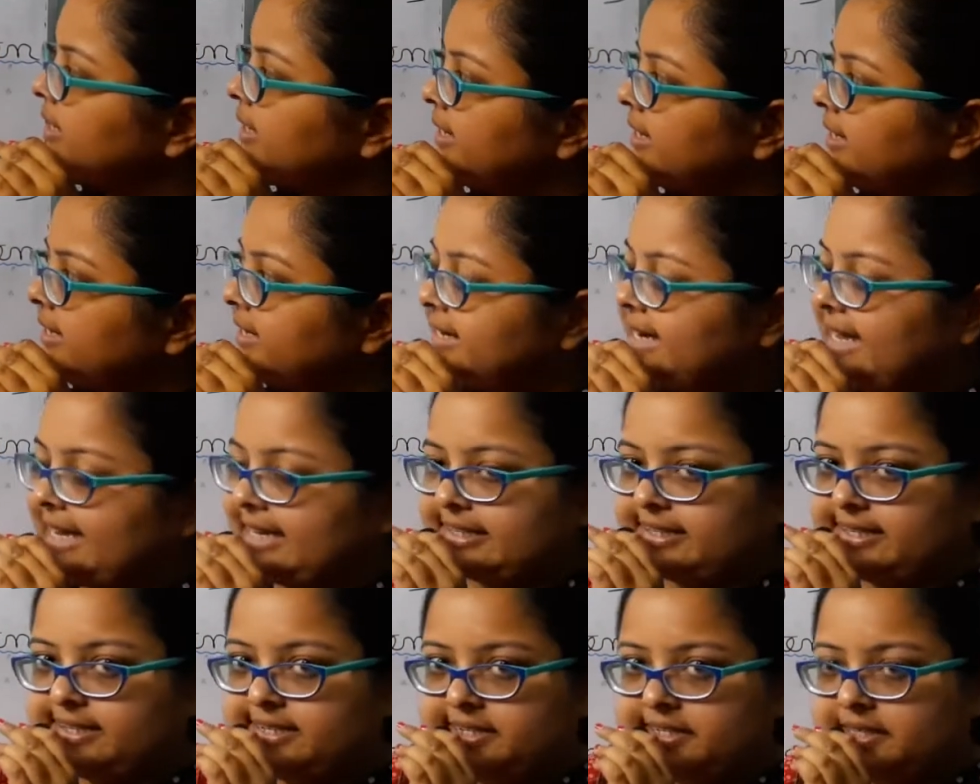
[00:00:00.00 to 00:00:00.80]

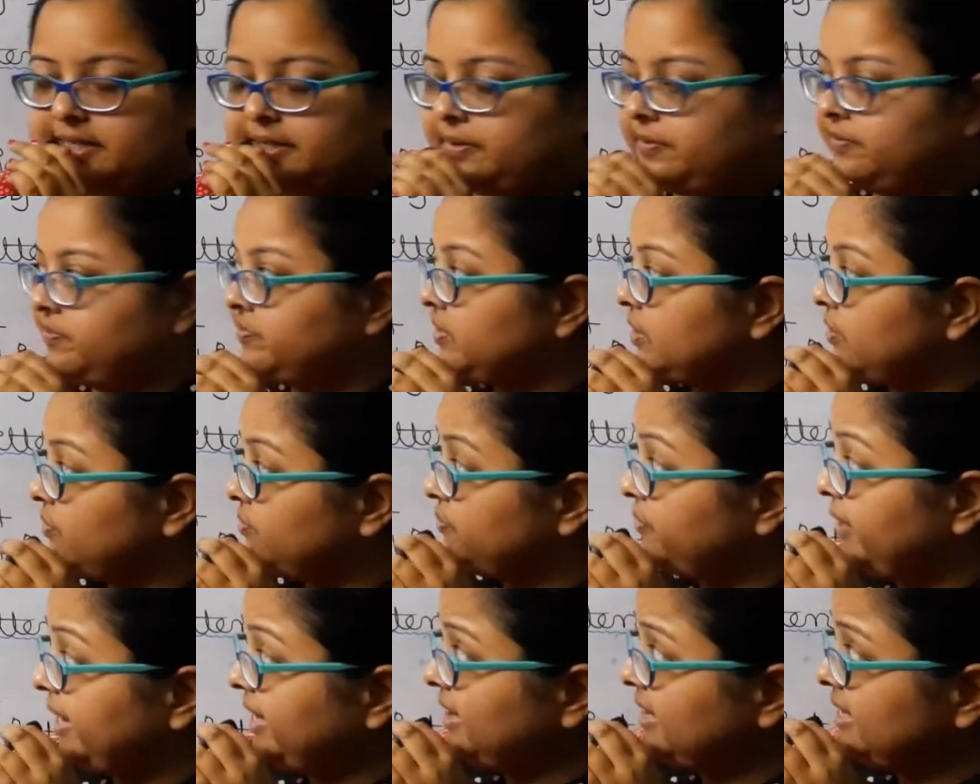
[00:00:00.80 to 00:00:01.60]
Next,
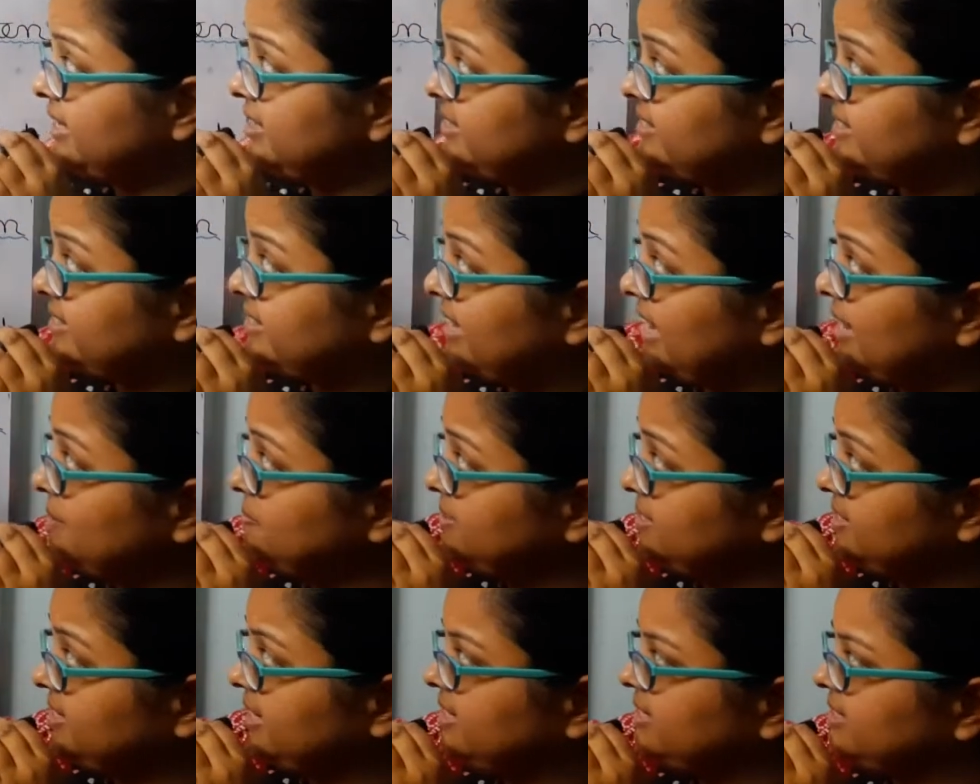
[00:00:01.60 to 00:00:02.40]
when the same
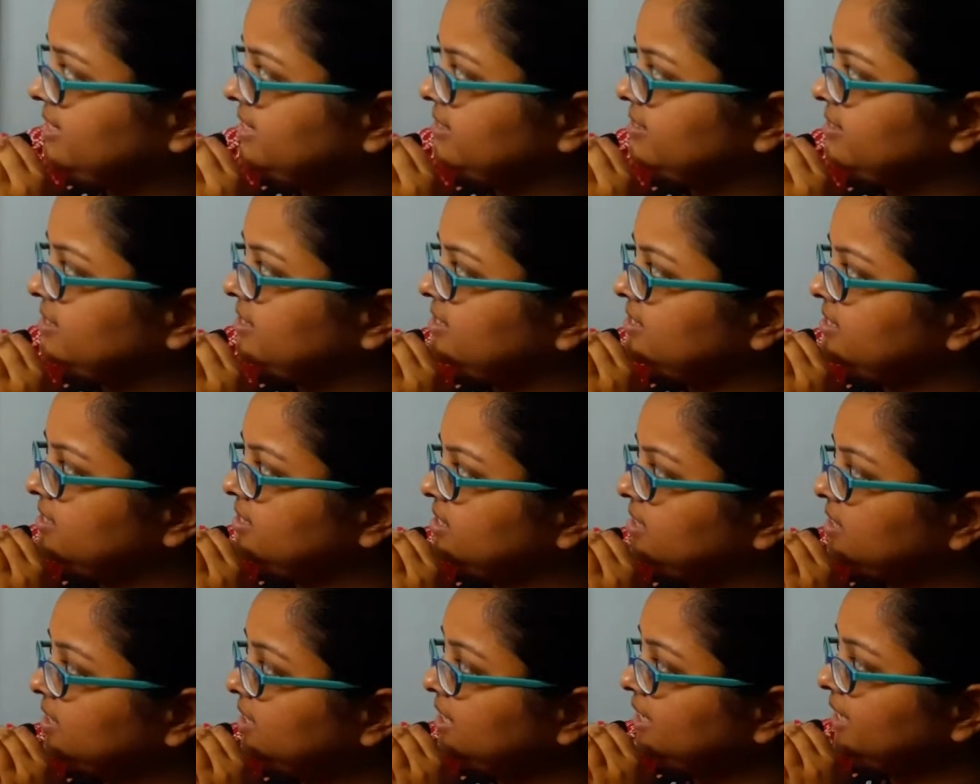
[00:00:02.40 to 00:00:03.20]
sentence is
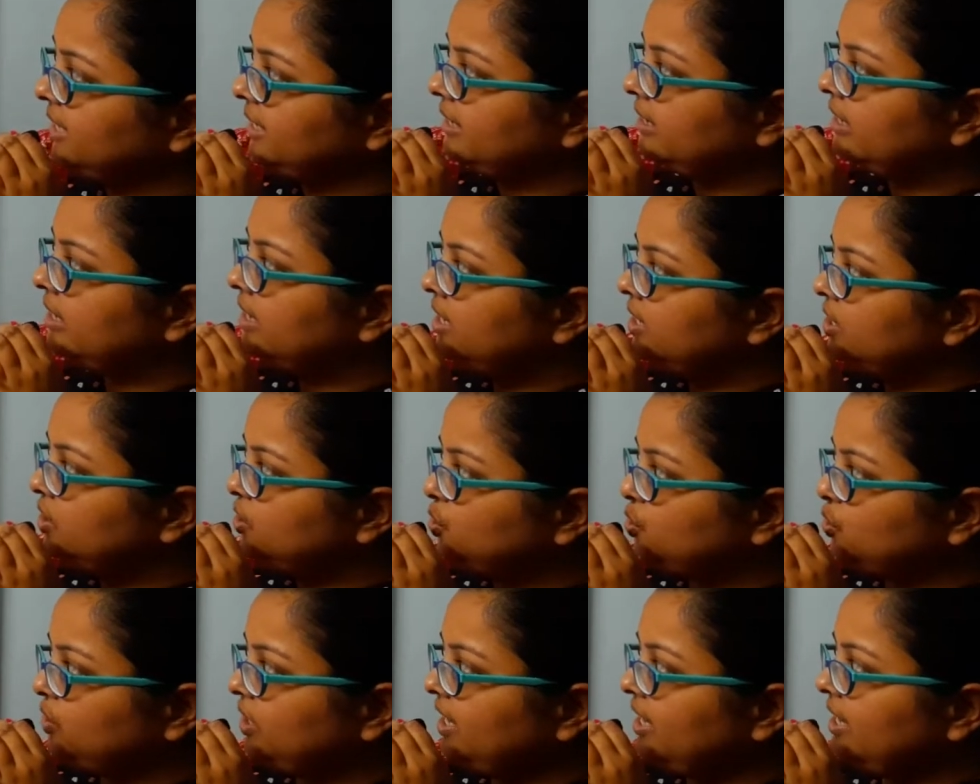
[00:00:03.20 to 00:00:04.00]
turning
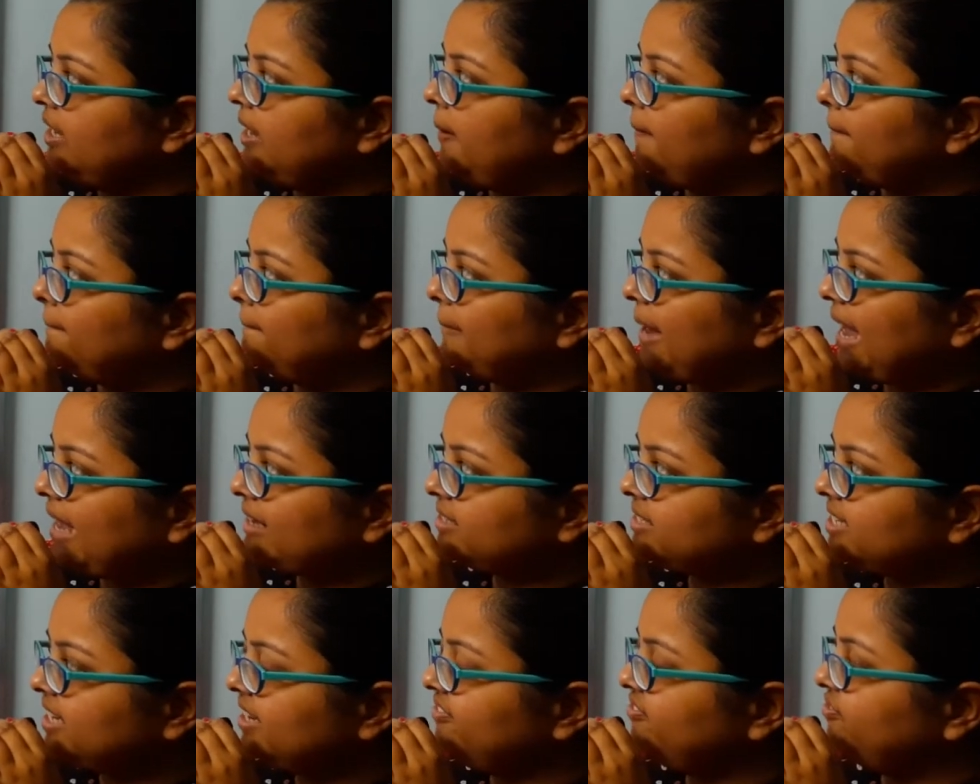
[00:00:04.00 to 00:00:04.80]
to the
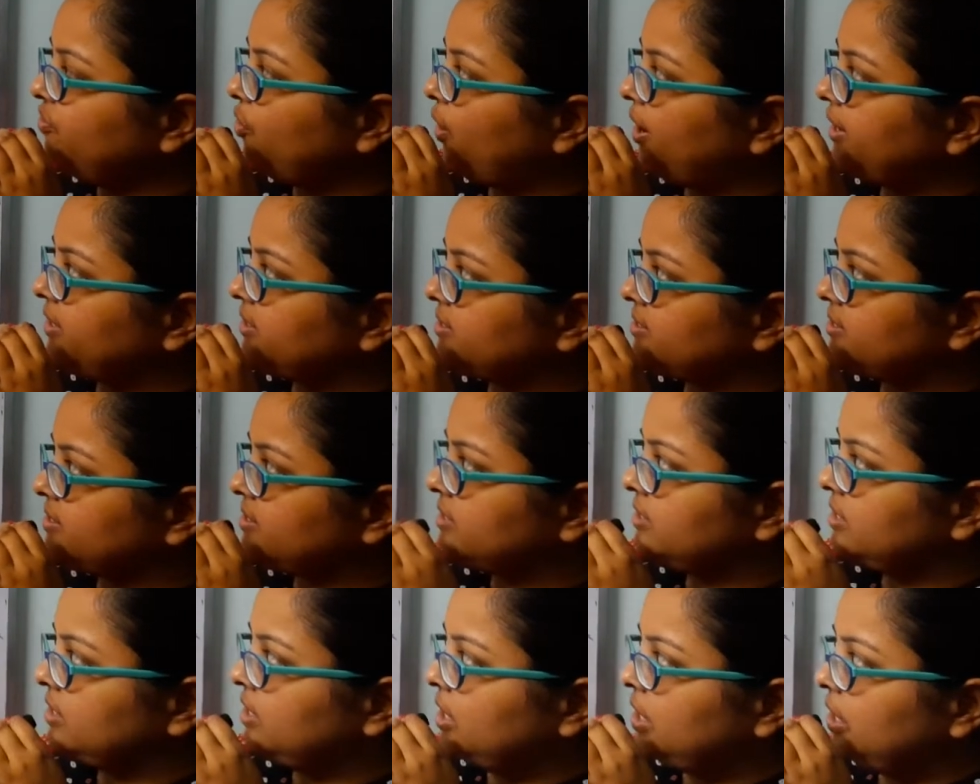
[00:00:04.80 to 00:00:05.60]
passive
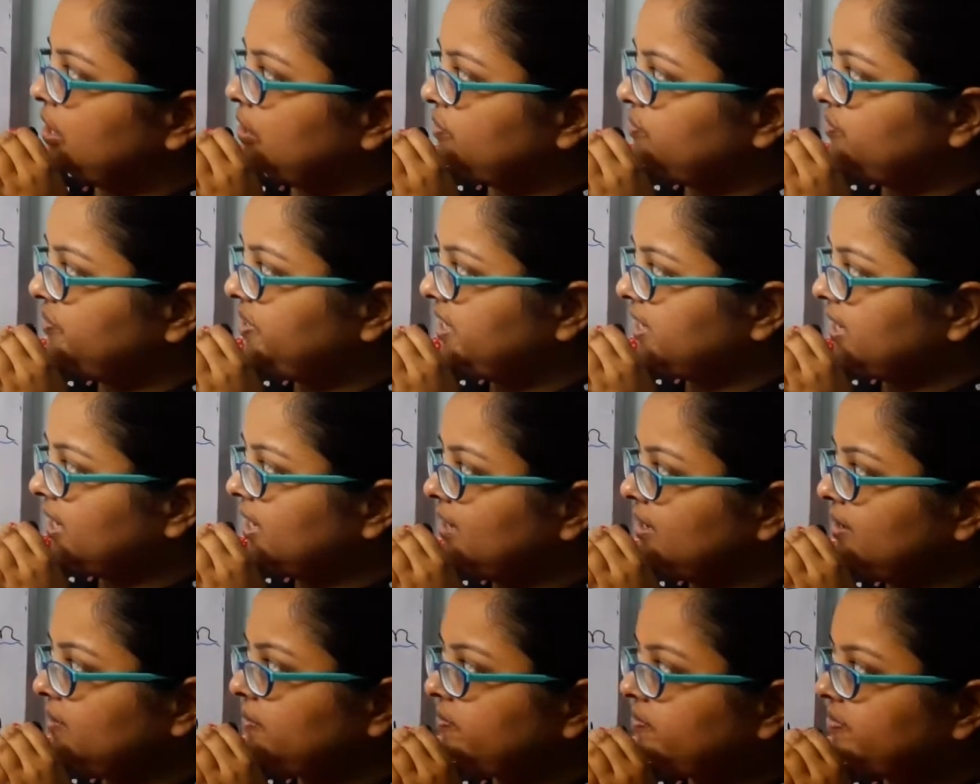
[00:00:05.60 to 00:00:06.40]
voice, we
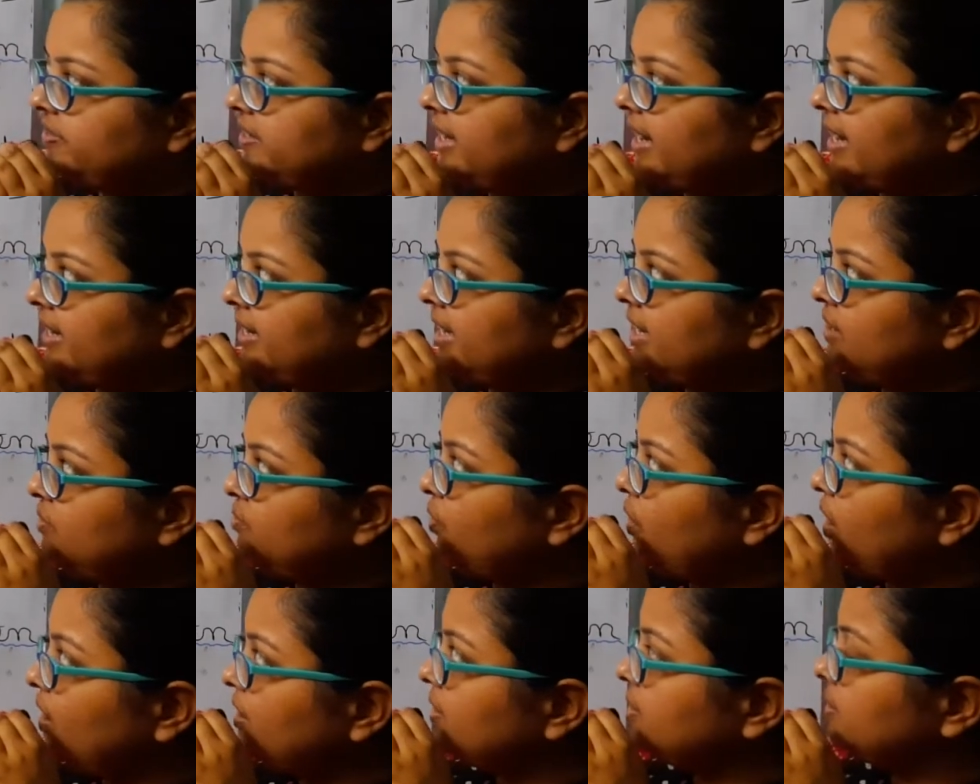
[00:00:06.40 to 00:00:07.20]
are getting
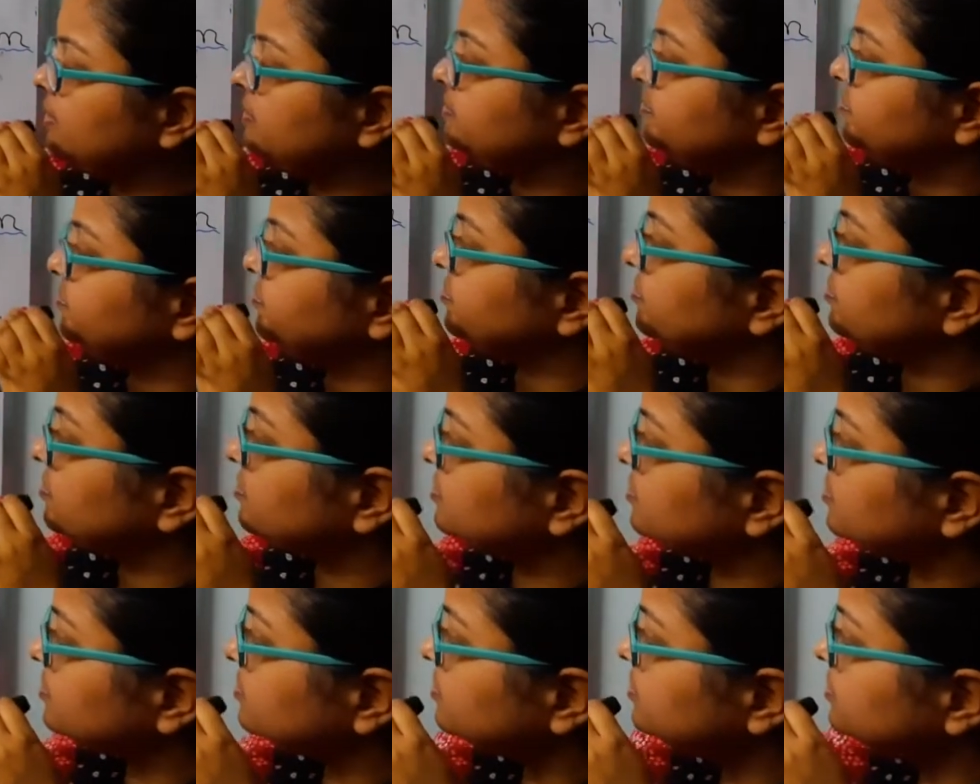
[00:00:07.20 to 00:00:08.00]
what?
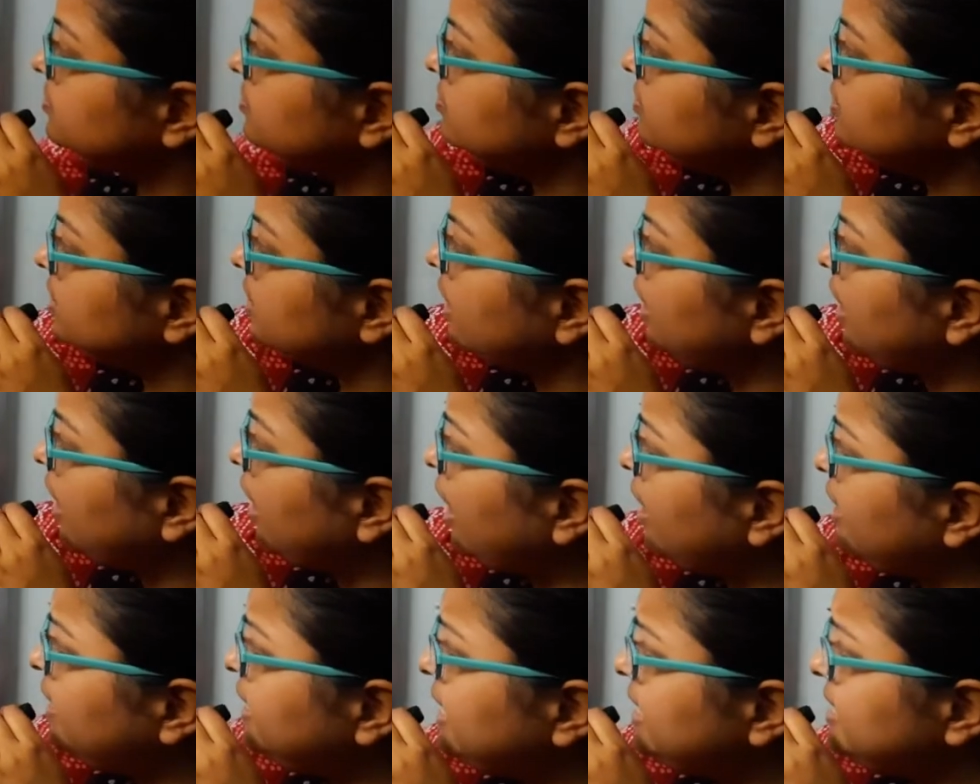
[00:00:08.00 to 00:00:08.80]

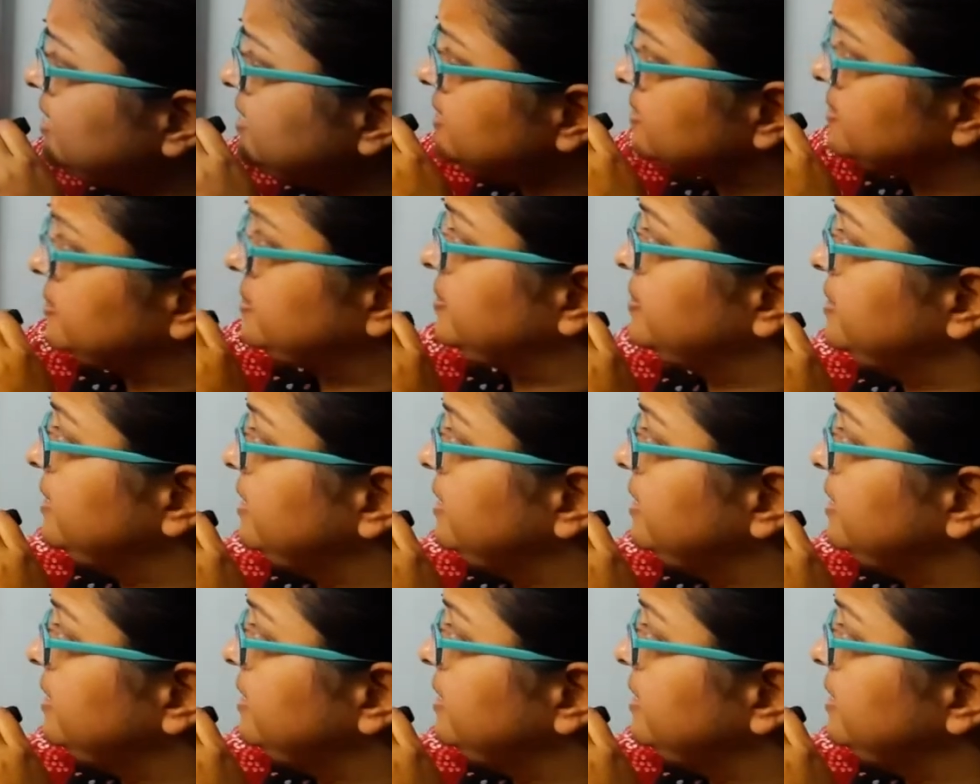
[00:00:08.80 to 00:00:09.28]
A letter